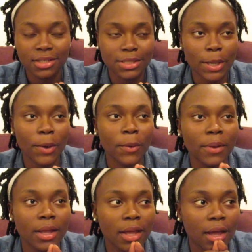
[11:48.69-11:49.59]
So
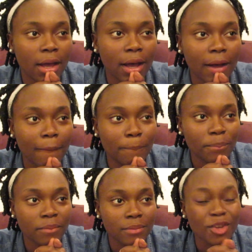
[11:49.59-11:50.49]

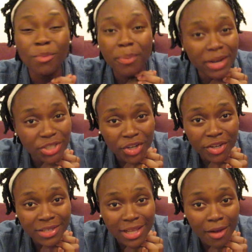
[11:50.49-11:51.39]
don't put pressure on
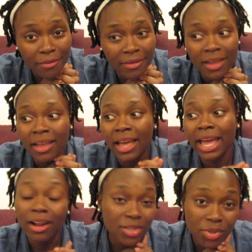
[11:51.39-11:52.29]
yourself,
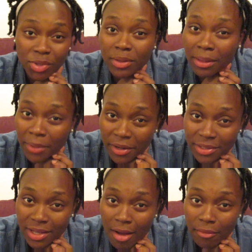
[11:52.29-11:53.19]
and also don't limit
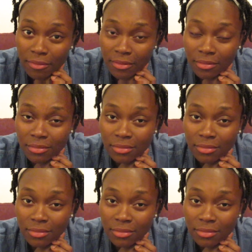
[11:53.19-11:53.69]
yourself,